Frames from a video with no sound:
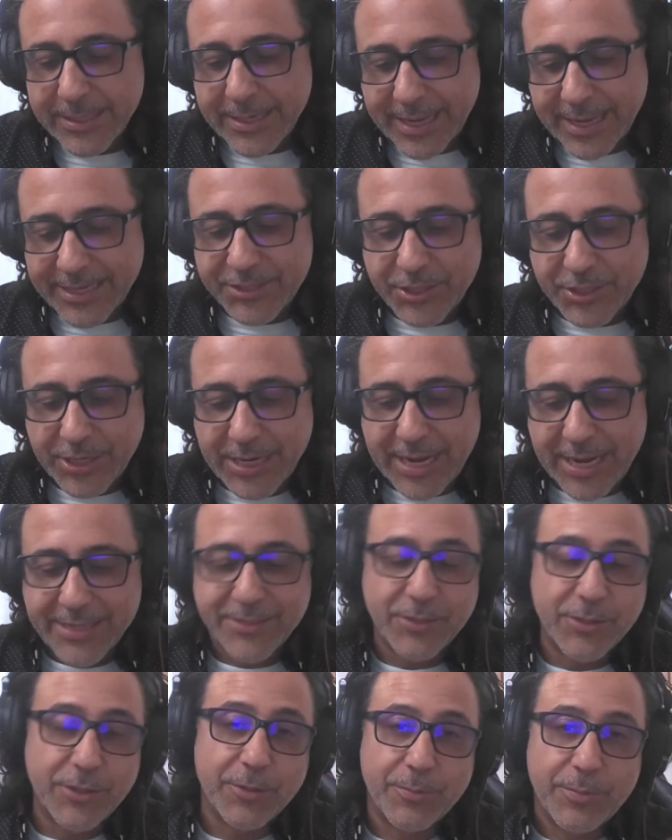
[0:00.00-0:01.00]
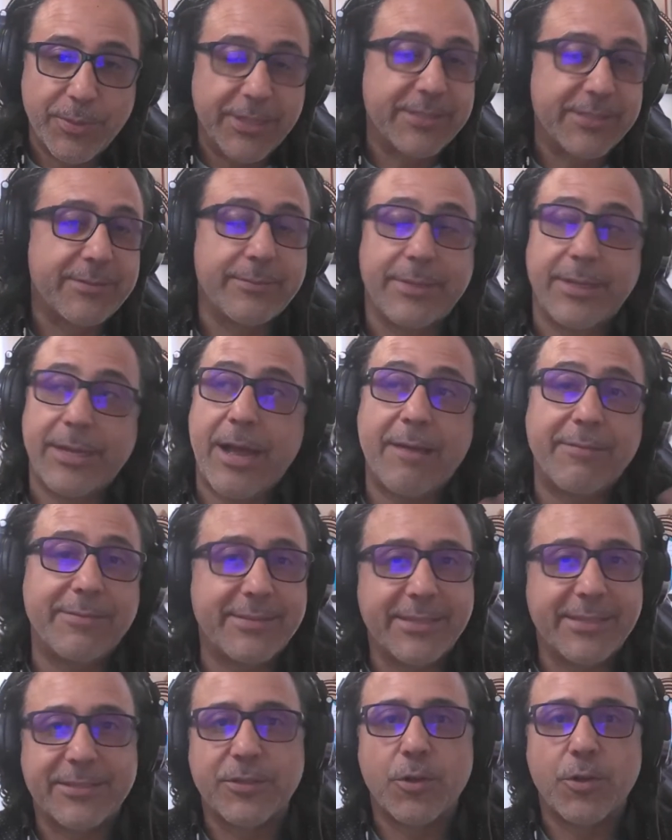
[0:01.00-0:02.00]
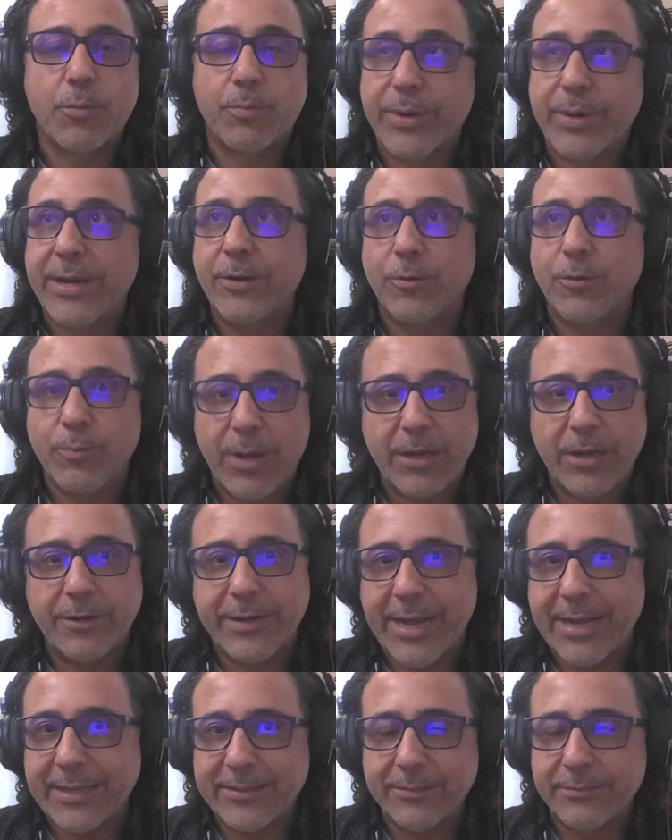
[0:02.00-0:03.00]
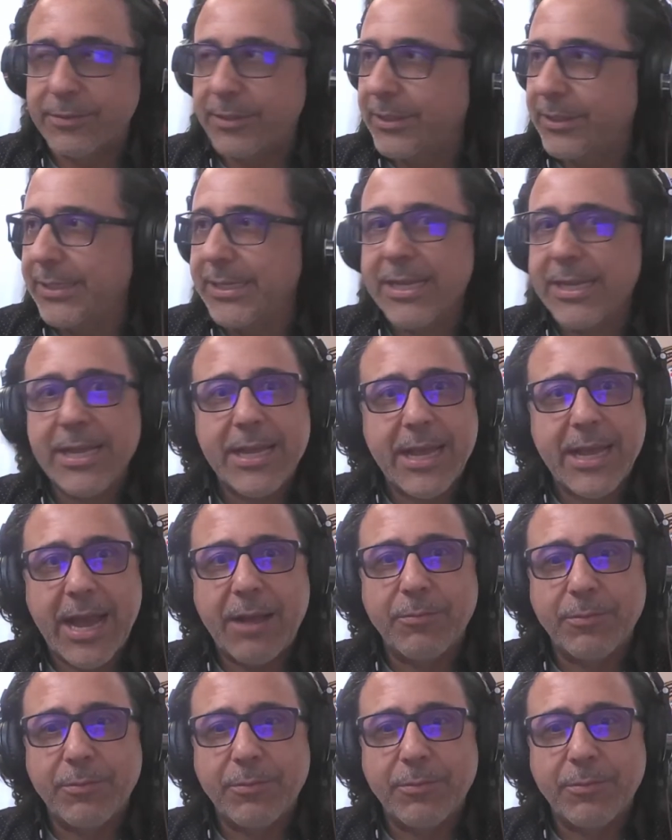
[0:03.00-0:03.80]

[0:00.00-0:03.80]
as you realize, it's obviously it's a no-brainer while on active duty. I